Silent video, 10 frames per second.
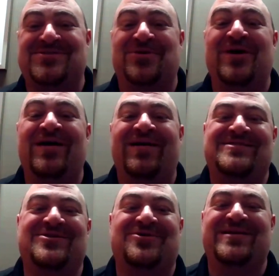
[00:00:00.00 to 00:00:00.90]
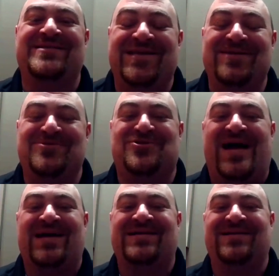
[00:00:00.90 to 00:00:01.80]
So it's great to keep
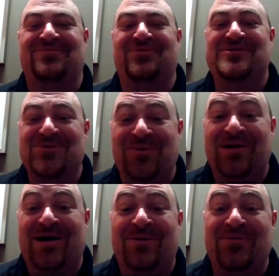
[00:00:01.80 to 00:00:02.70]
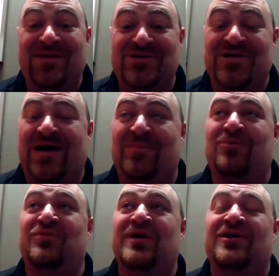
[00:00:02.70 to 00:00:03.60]
track of what's going on with each
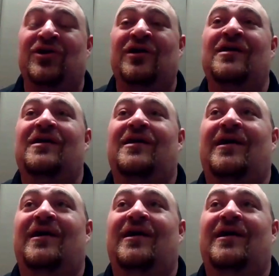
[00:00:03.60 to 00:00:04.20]
operator.